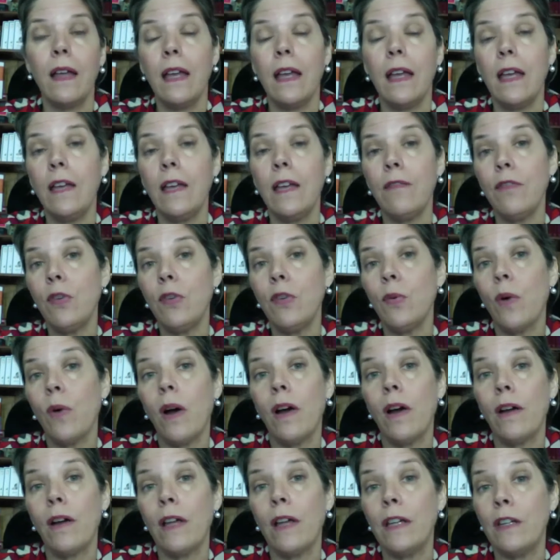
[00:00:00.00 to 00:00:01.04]
If you
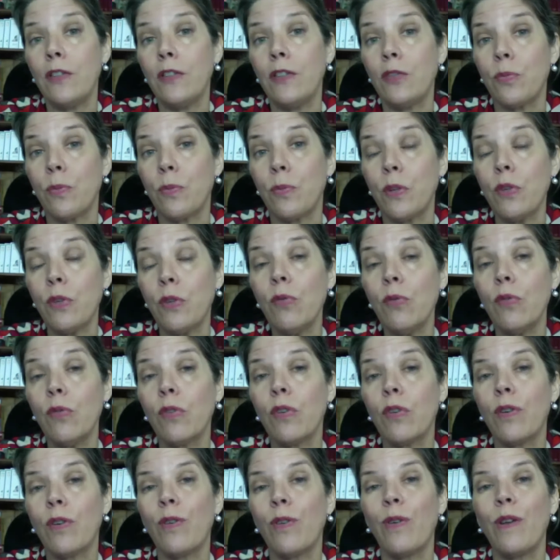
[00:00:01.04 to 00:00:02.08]
are an
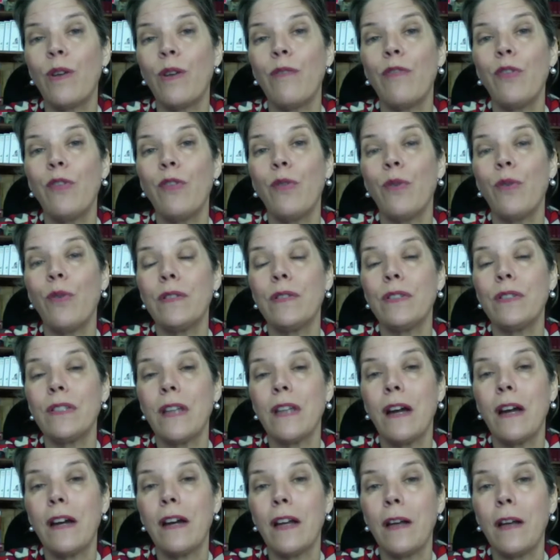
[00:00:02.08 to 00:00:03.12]
entrepreneur, or if you are a
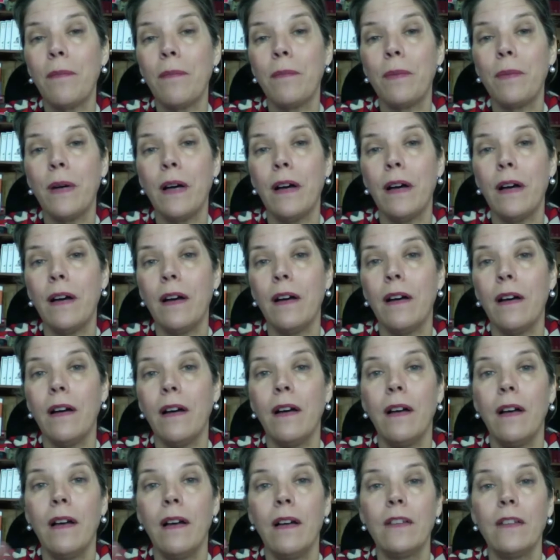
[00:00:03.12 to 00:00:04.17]
startup
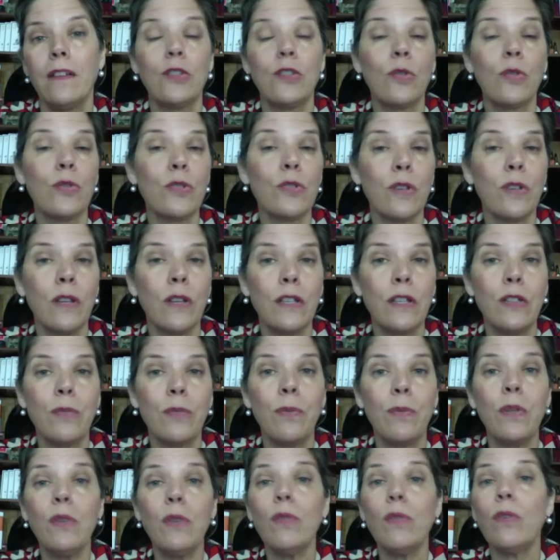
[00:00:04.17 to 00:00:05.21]
social
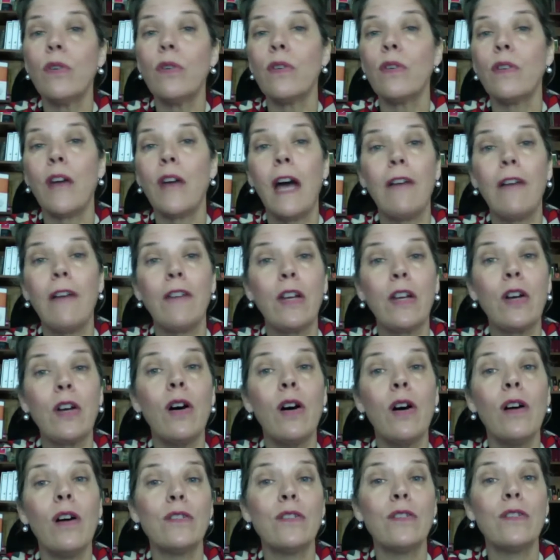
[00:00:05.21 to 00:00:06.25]
entrepreneur, you have a
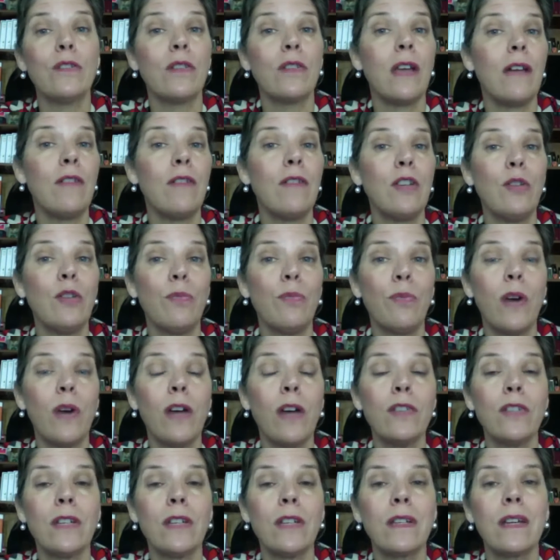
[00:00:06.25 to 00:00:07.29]
cause or you have a new
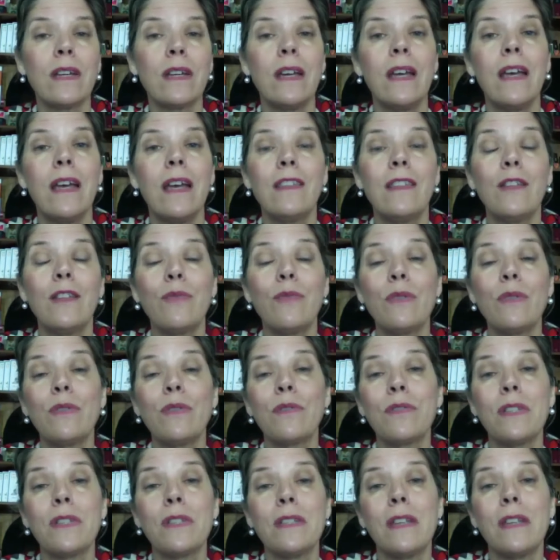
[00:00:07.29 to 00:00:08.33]
project, the
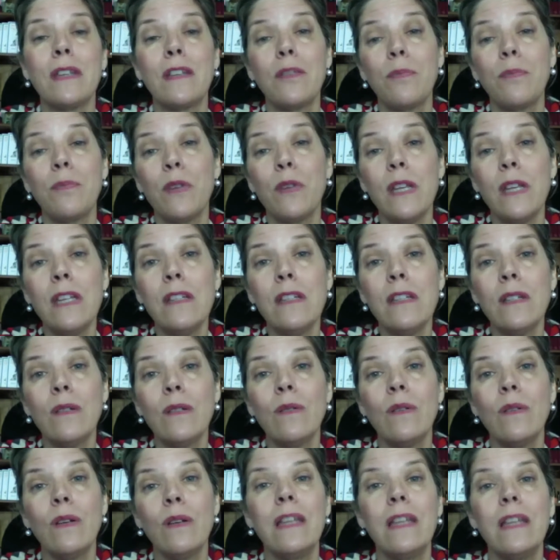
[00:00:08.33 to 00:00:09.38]
resources that you put
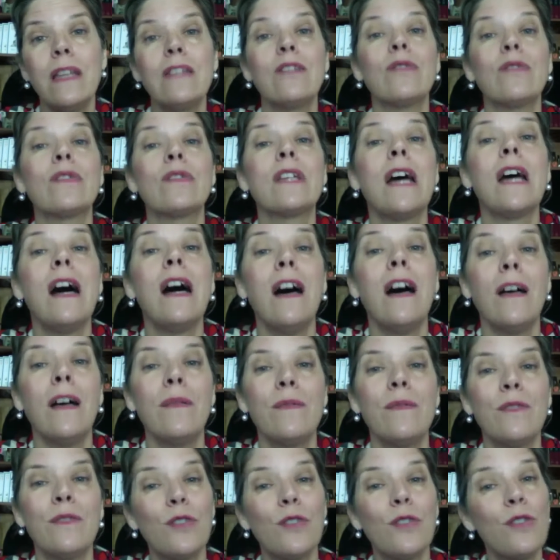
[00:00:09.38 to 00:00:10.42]
into is your time.
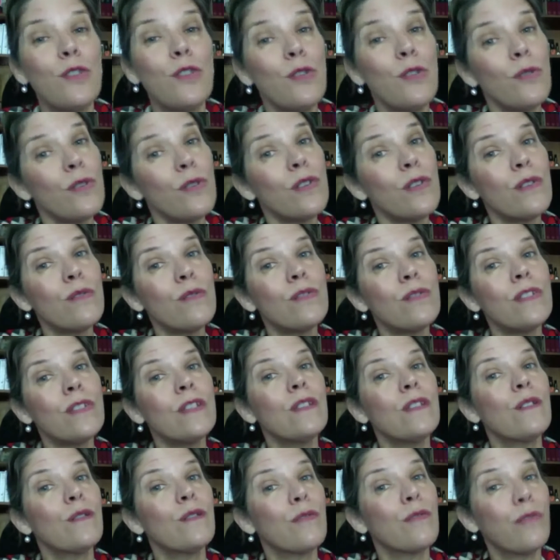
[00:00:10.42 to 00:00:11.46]
So you are
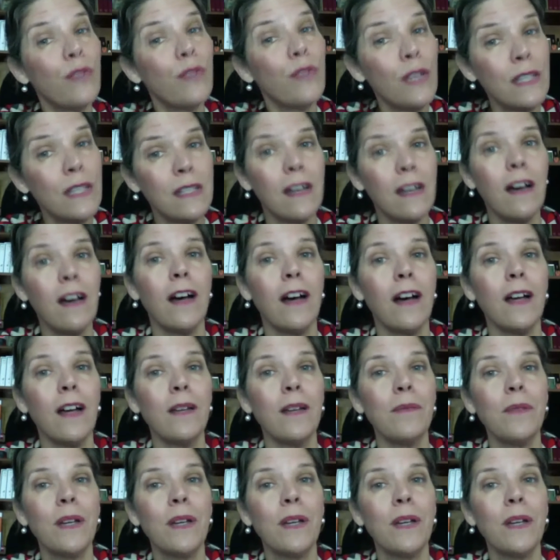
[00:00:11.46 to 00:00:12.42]
using your free time